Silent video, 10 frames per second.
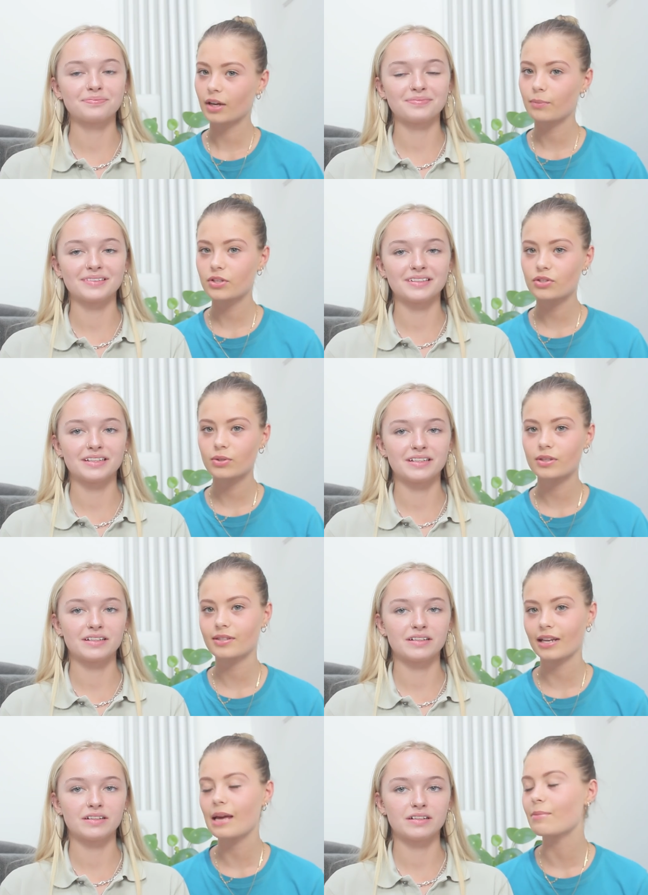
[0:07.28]
Speaker 1: Can we just do a
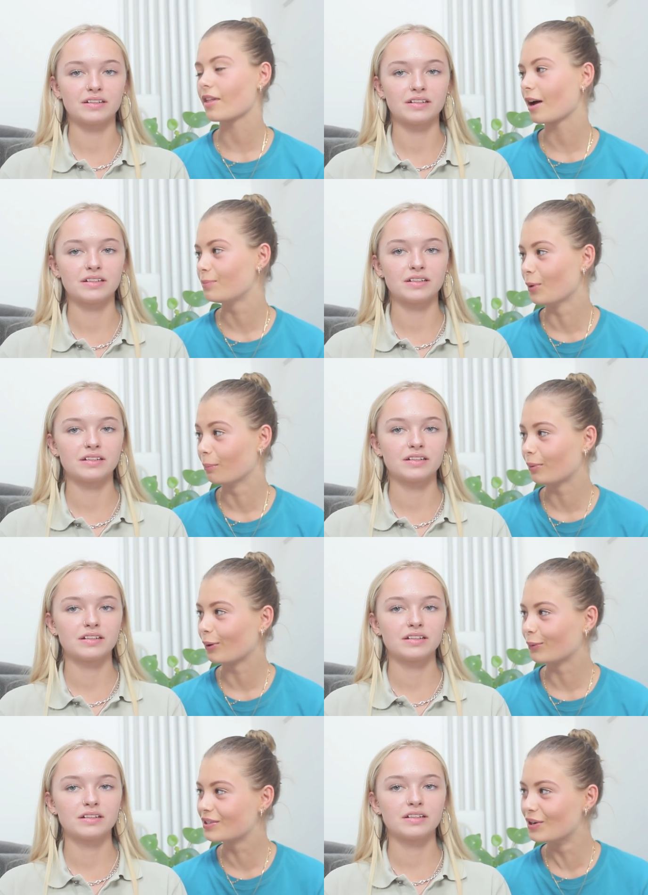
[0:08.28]
disclaimer that I'm not
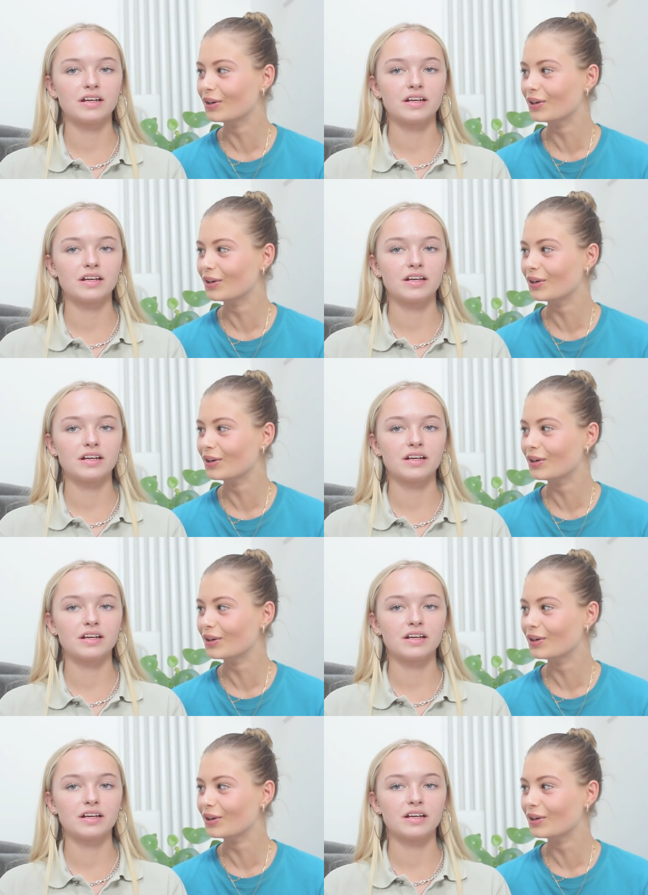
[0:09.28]
bald?